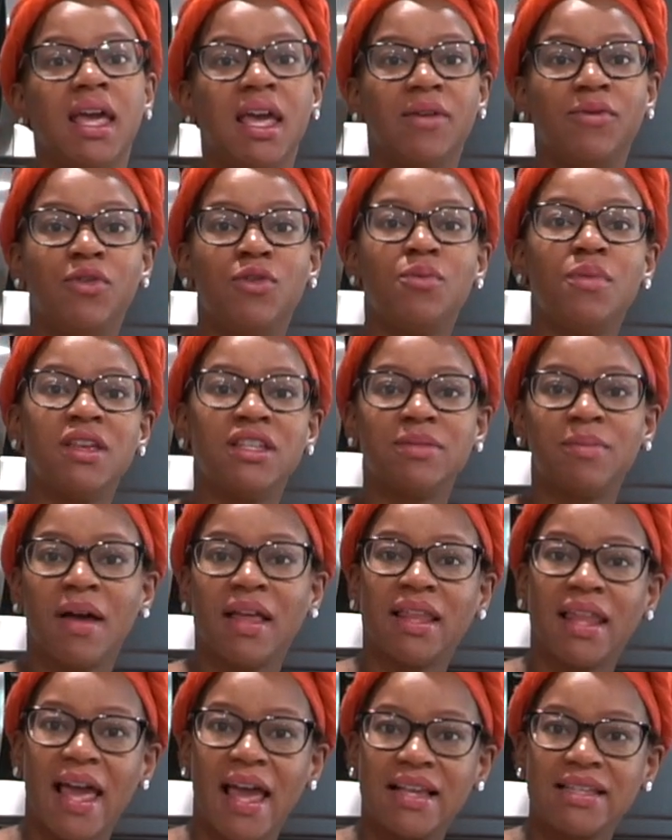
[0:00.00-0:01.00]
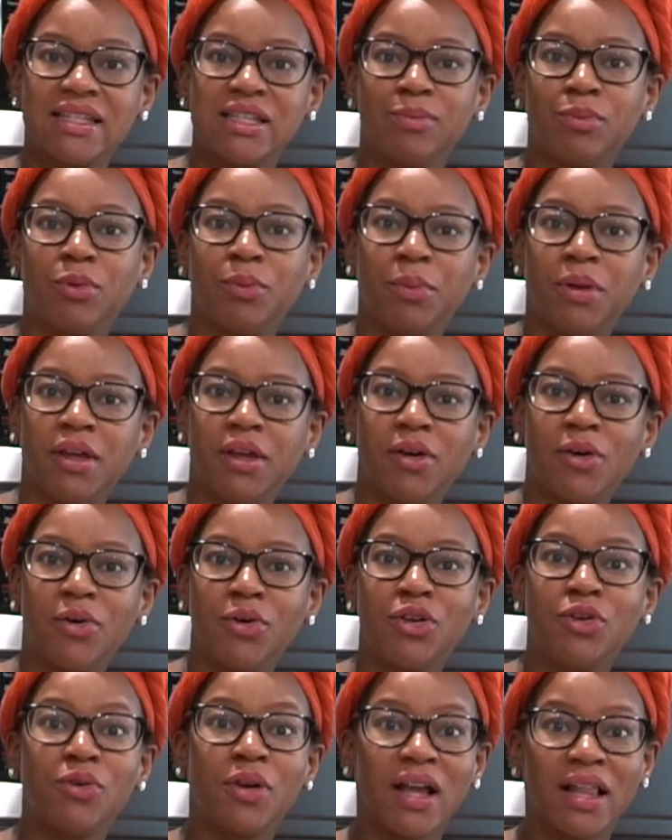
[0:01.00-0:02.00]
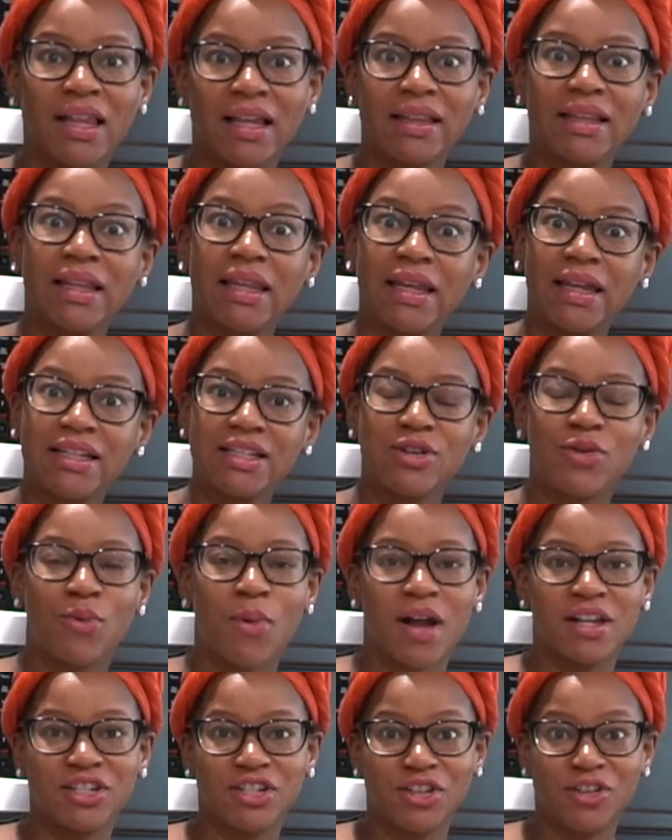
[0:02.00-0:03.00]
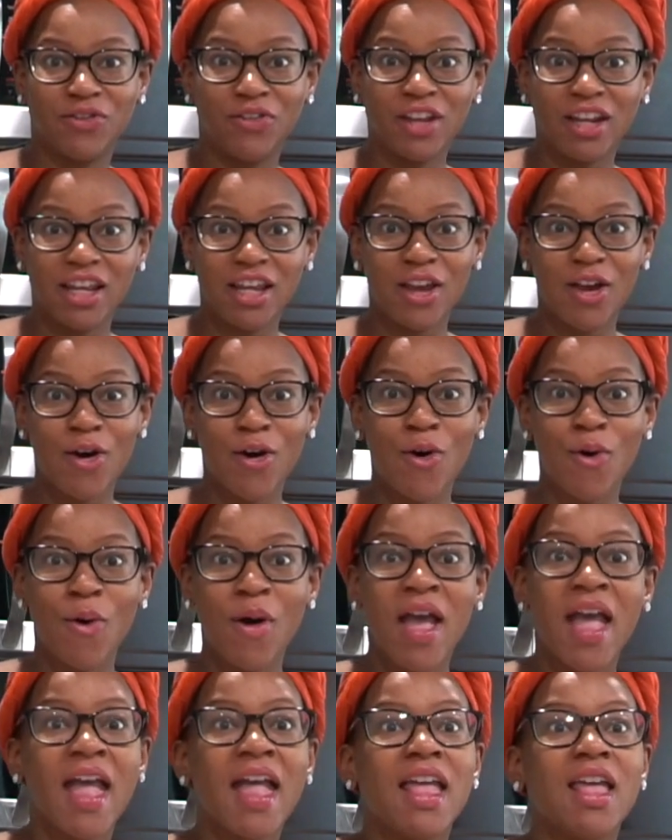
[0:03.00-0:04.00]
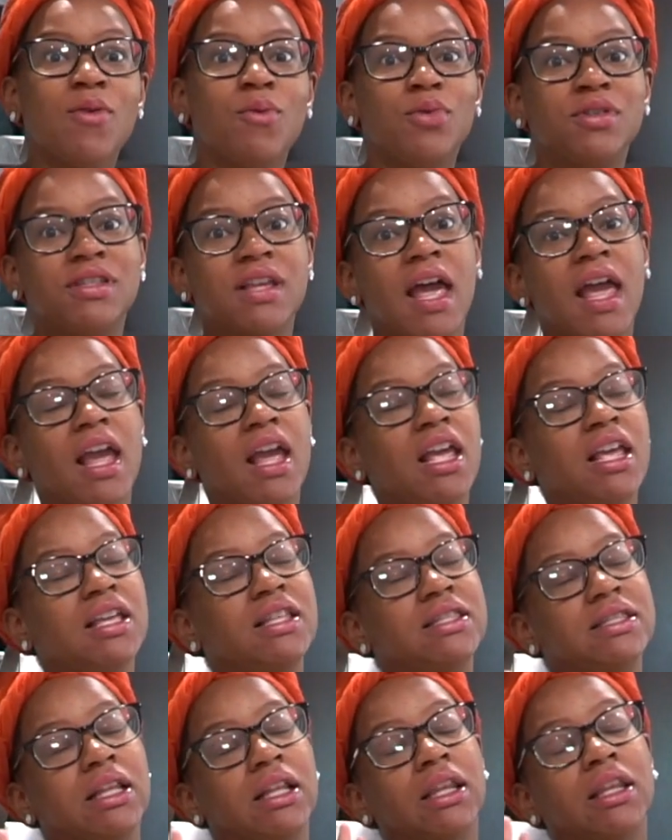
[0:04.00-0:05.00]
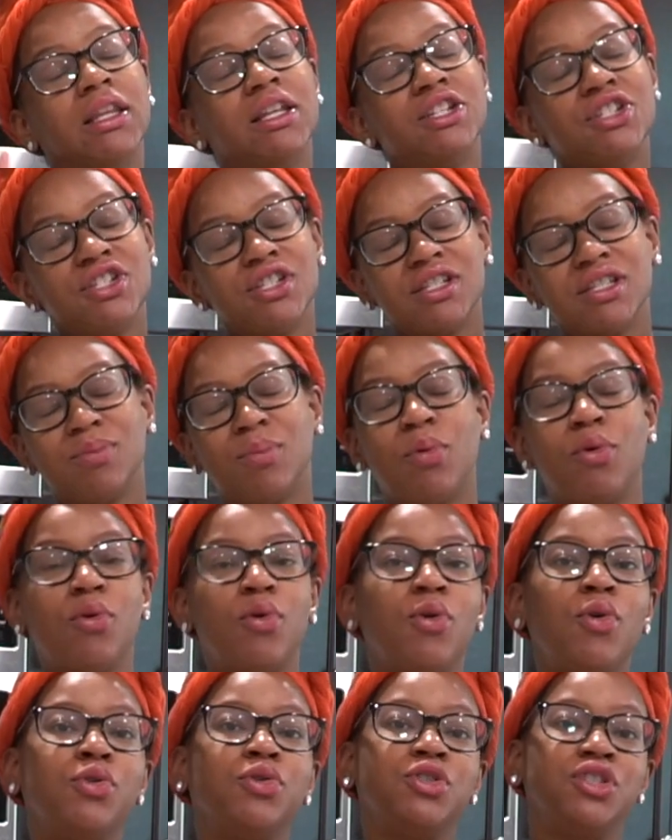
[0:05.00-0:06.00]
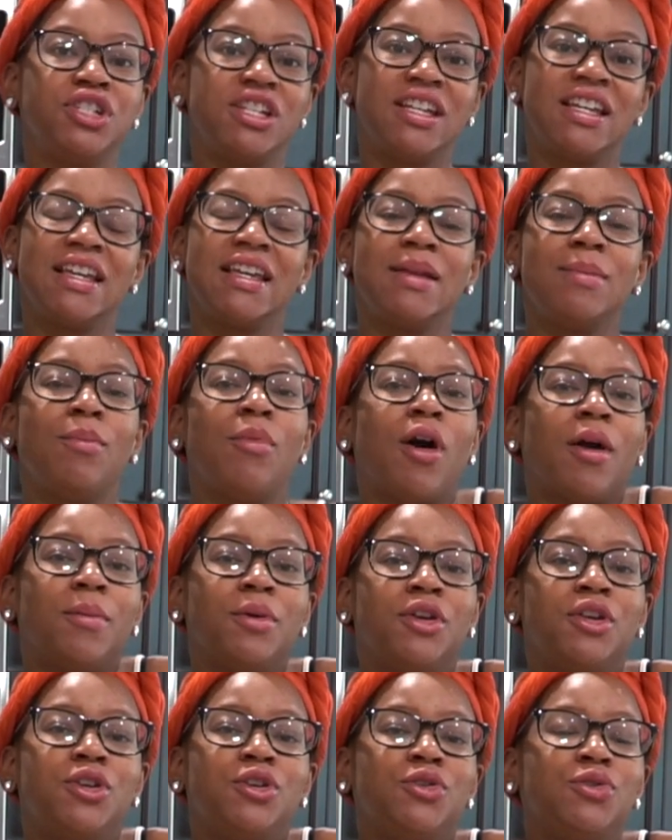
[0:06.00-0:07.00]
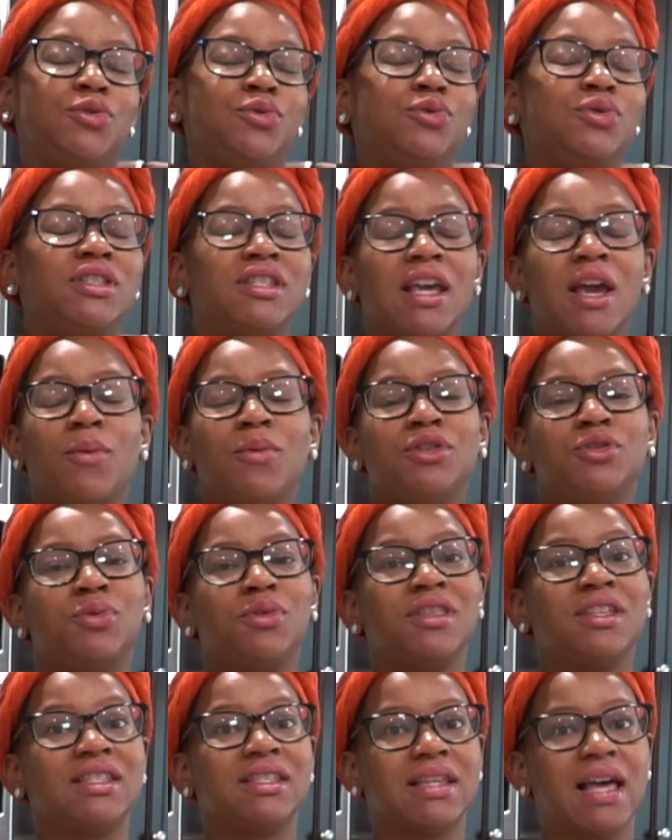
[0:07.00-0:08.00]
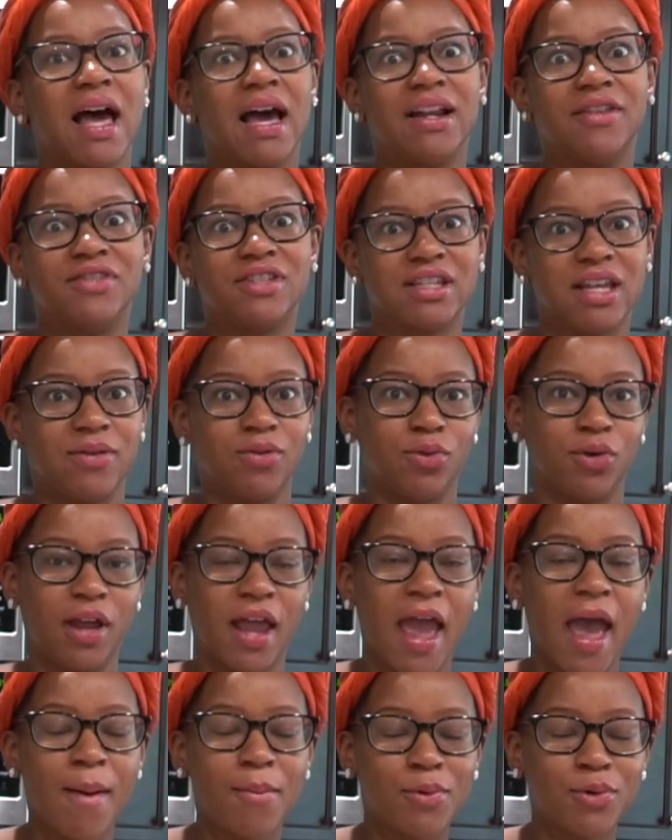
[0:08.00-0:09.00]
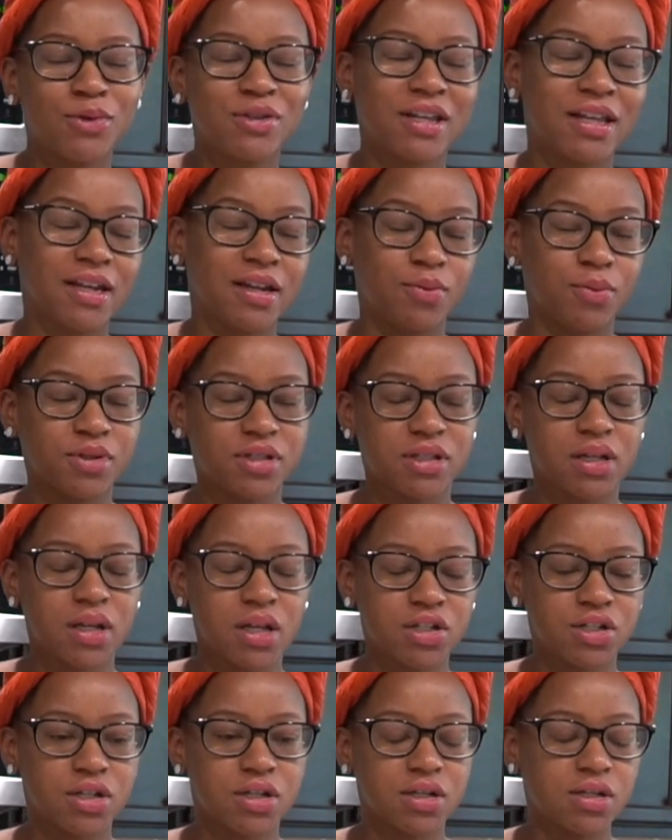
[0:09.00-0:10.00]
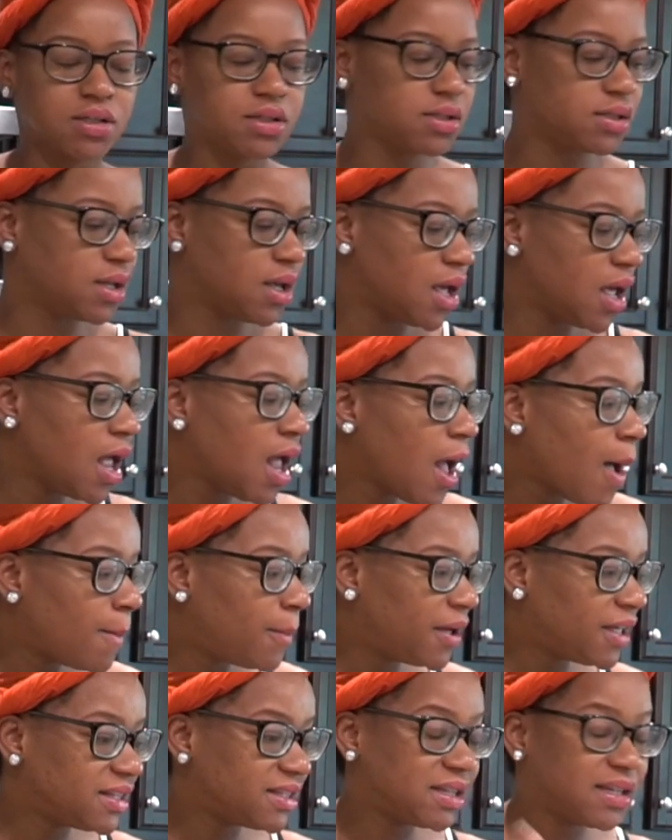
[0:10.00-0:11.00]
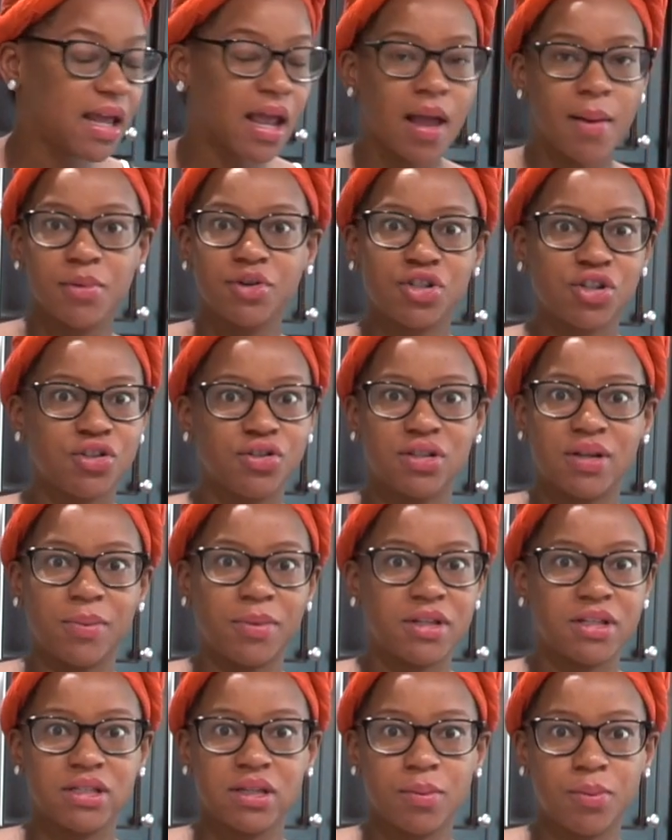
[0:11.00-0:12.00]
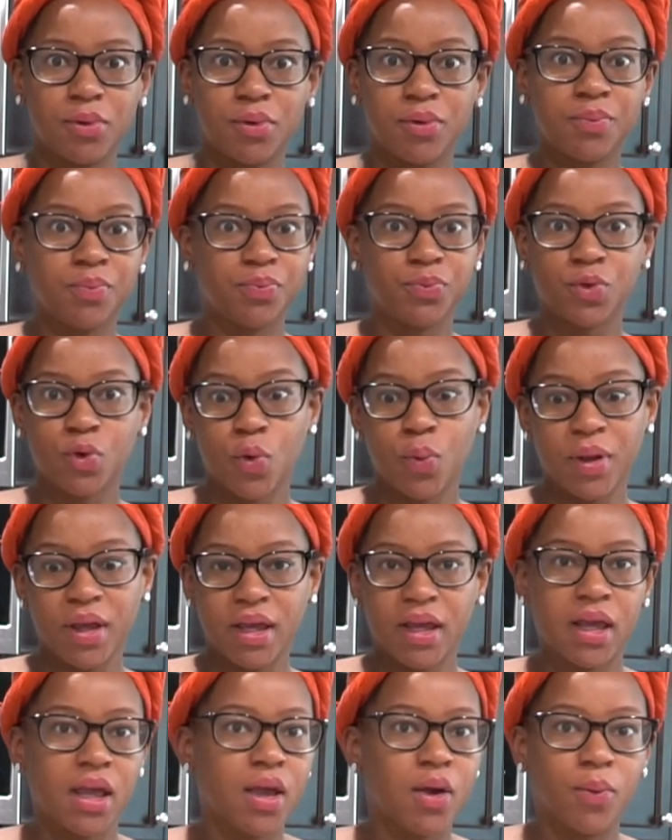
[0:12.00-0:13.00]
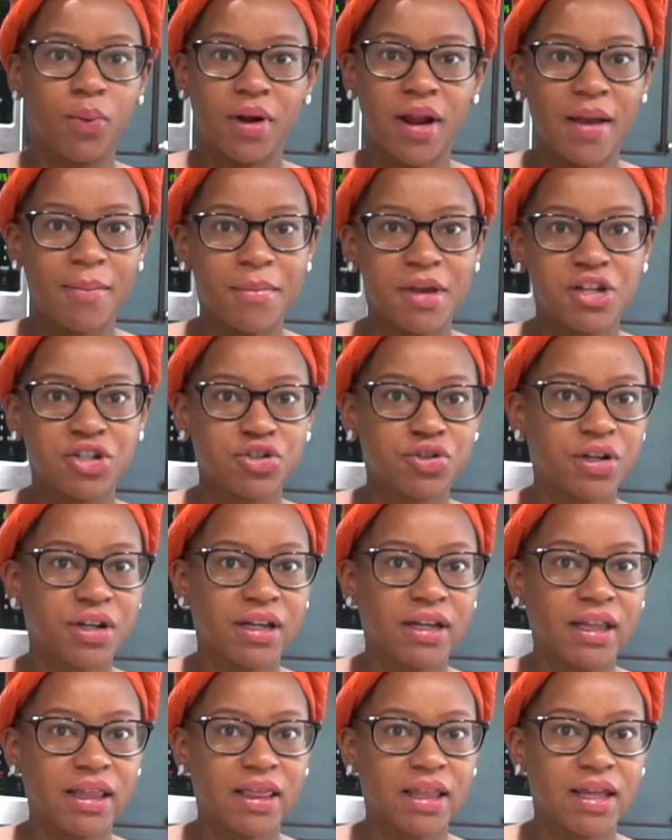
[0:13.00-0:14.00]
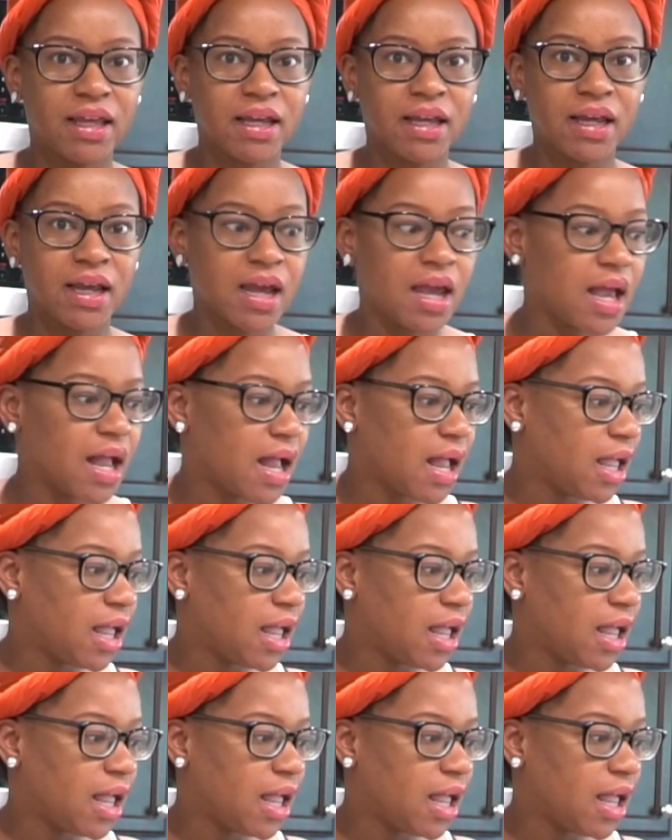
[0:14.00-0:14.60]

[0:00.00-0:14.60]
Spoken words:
If you missed my last simple meal, you can click the link to watch the video. It was a delicious pulled chicken barbecue sandwich with a side of savory apples, and it was delicious. But today I'm going to show you something simple, quick. We're not measuring anything.